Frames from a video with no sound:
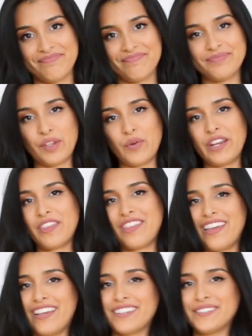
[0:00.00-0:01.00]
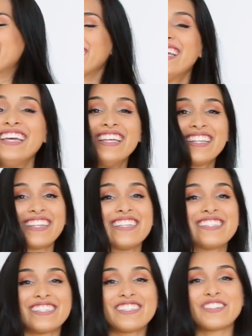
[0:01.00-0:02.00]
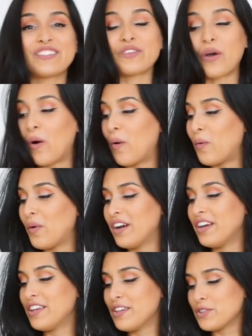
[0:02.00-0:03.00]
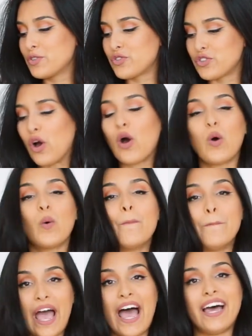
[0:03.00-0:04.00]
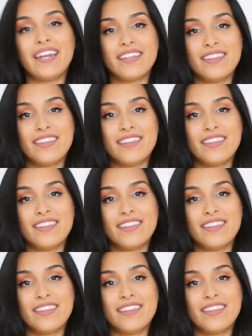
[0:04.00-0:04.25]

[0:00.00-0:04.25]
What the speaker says: What do you think? This is so bad.